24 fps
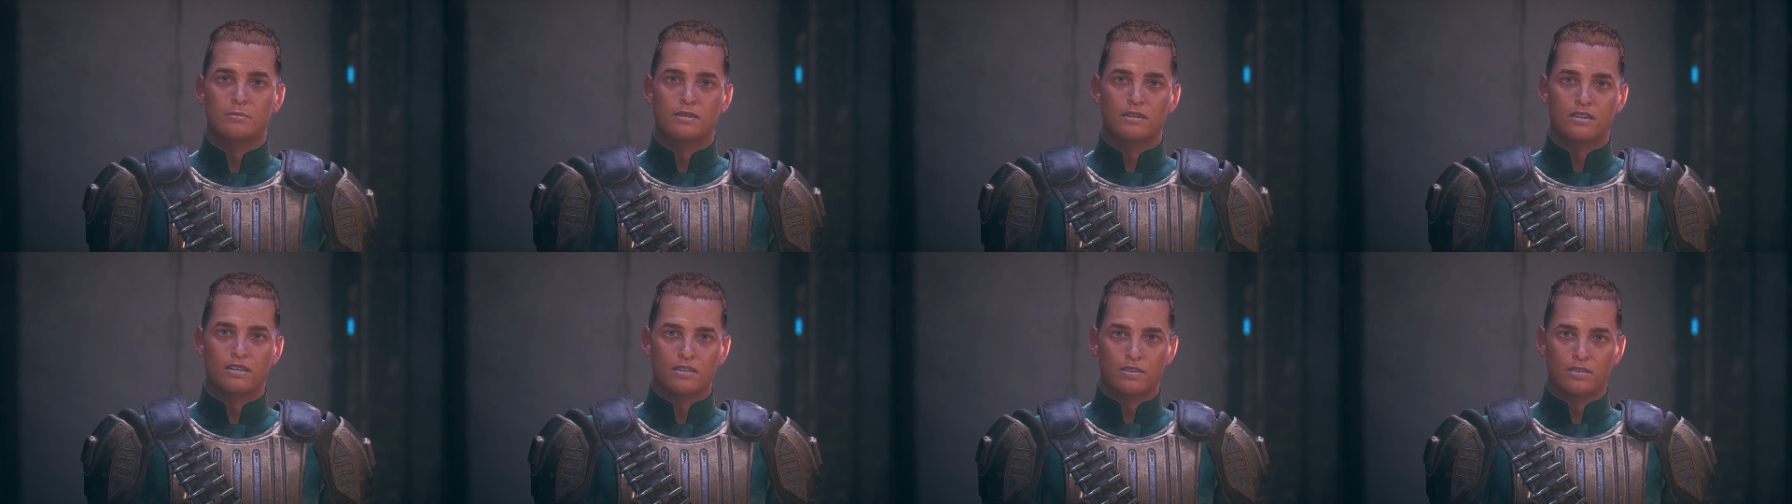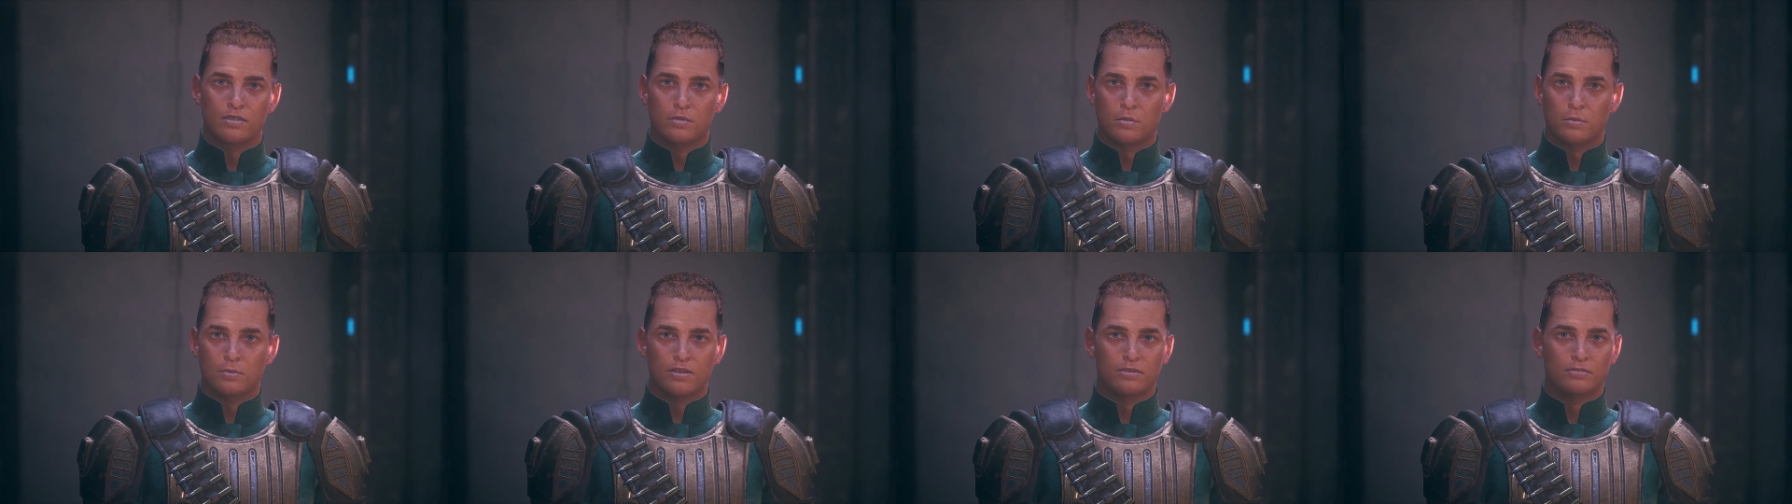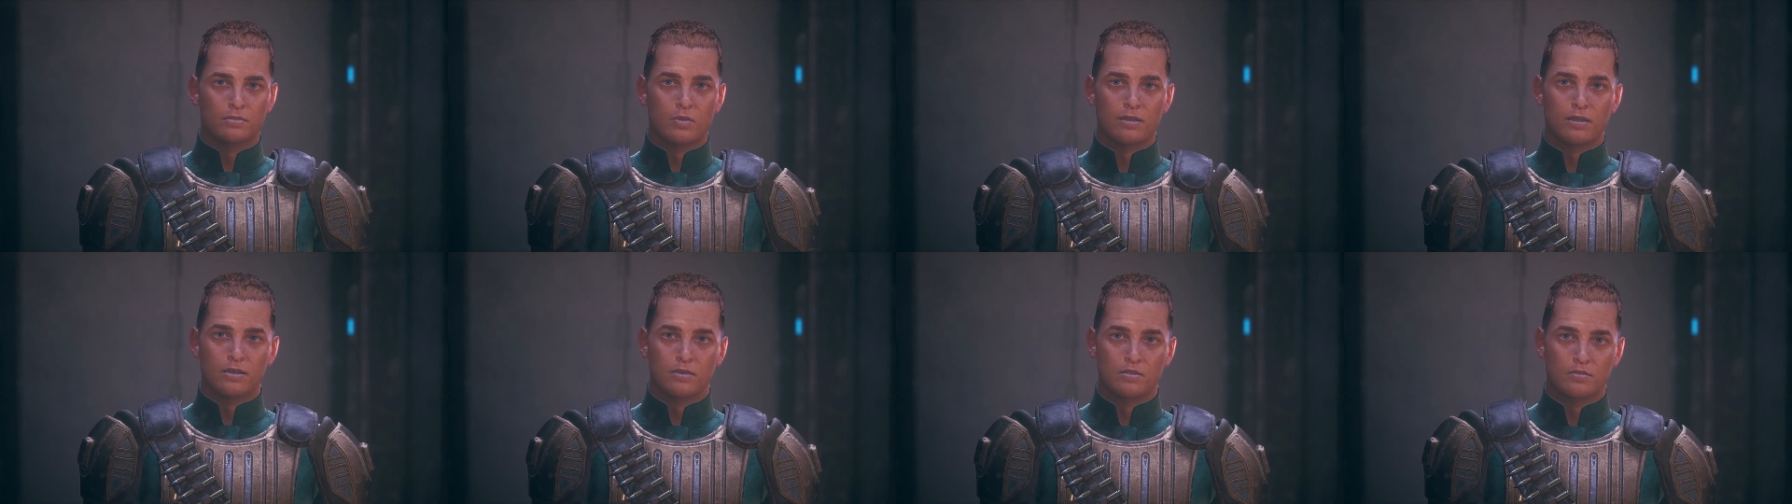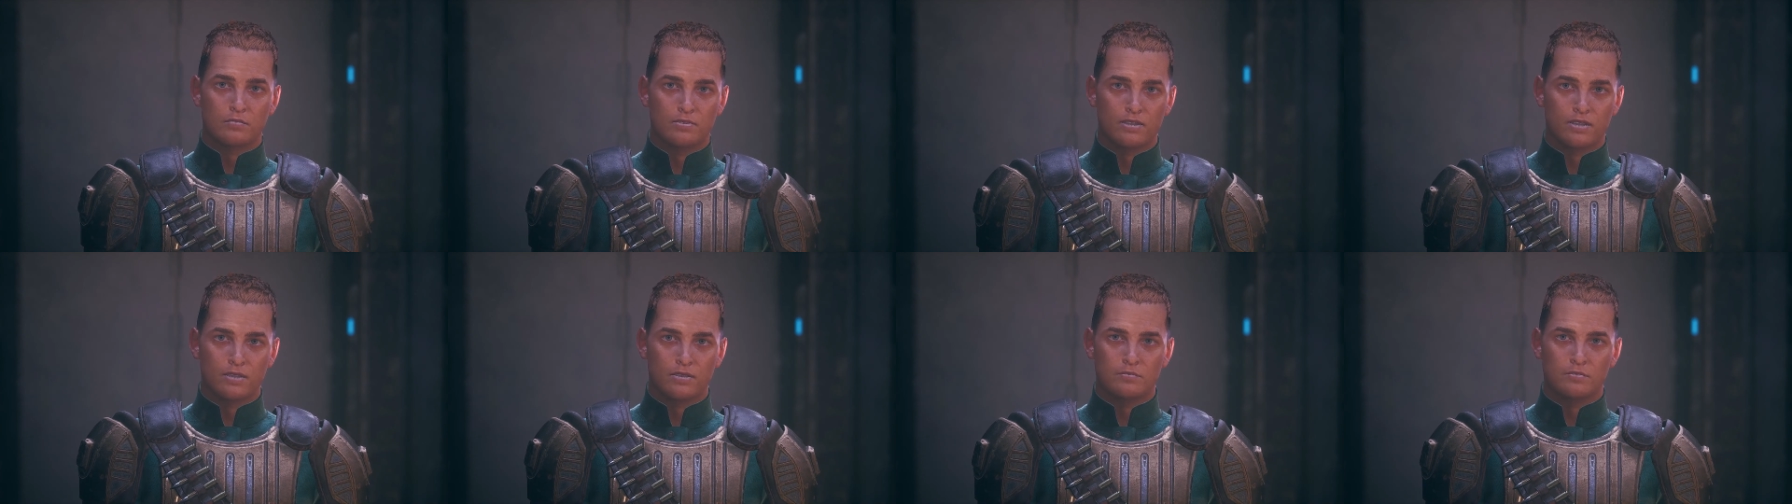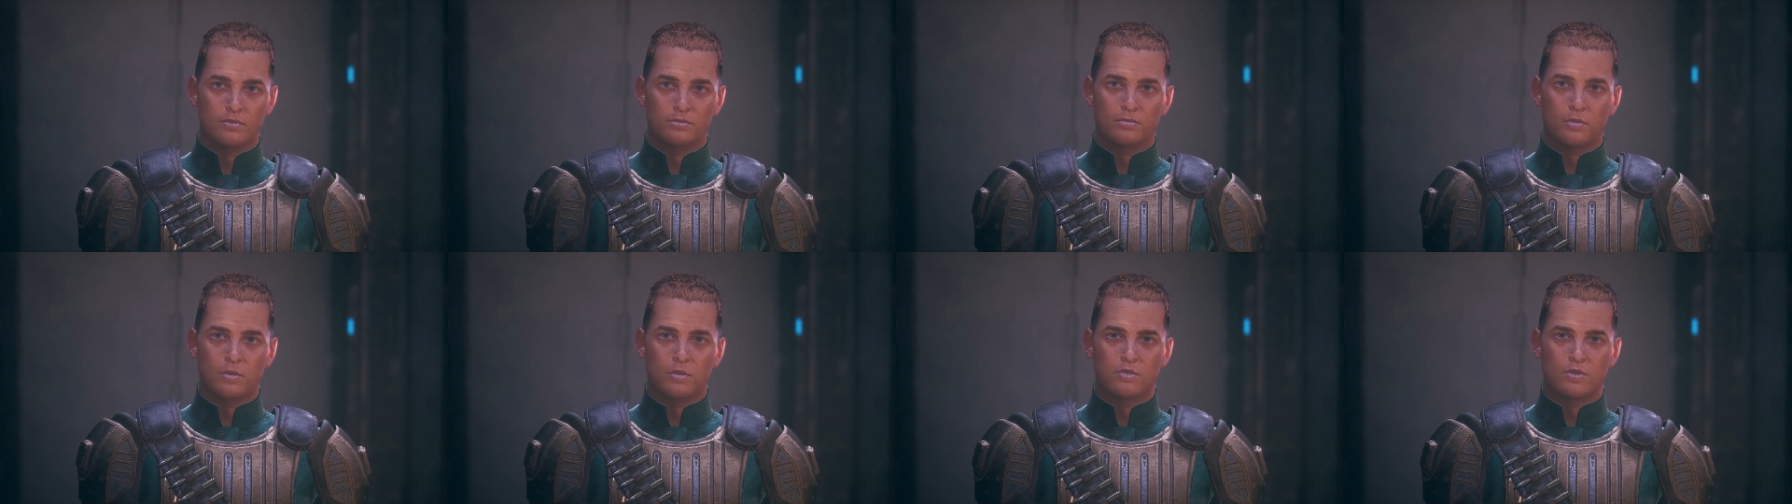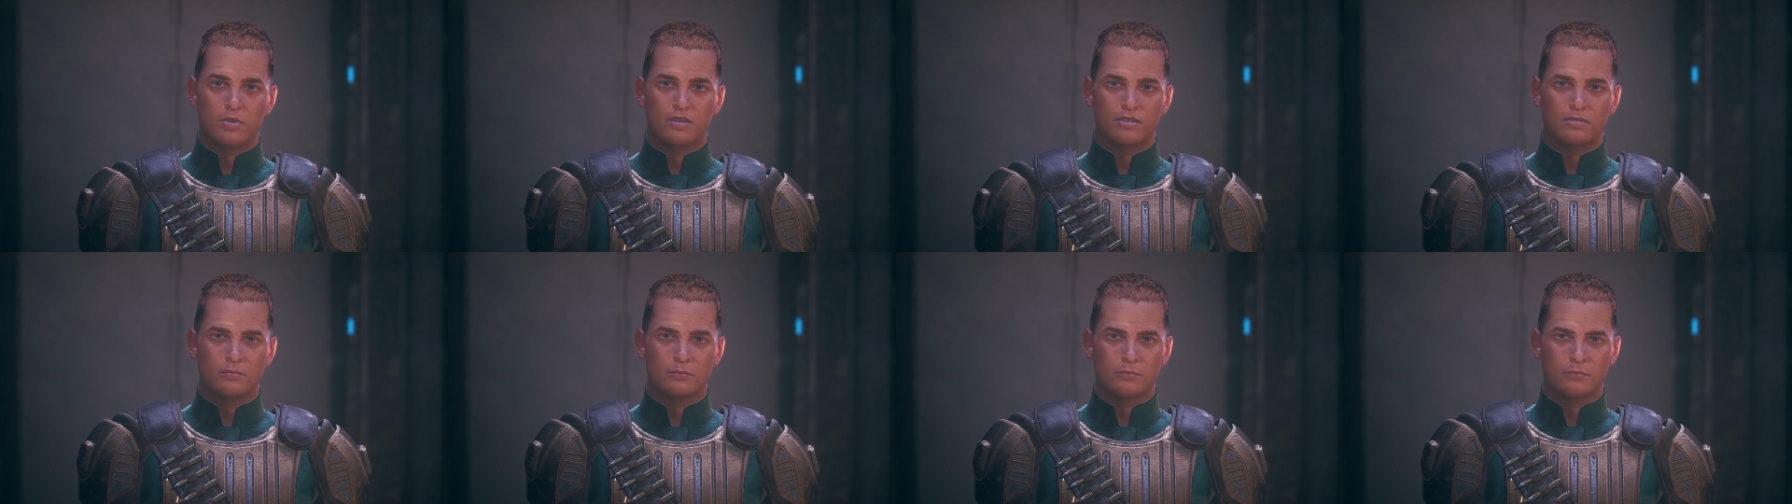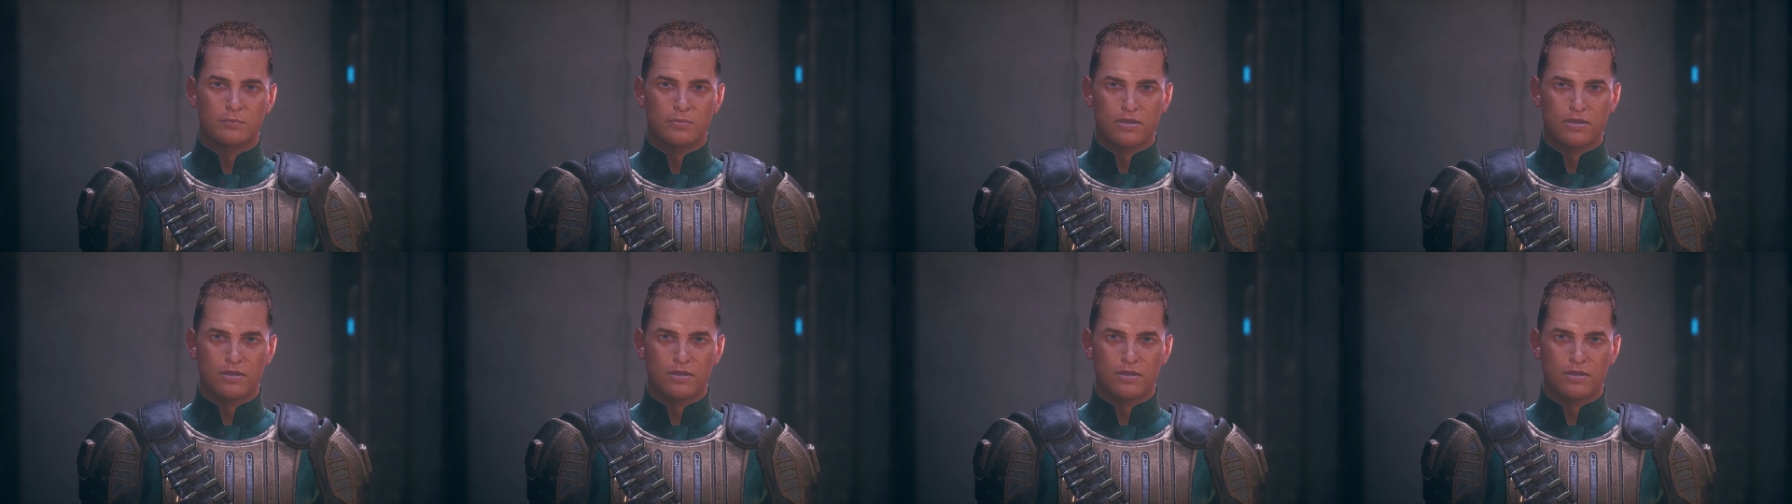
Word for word: cleaning units retrofitted for surgery.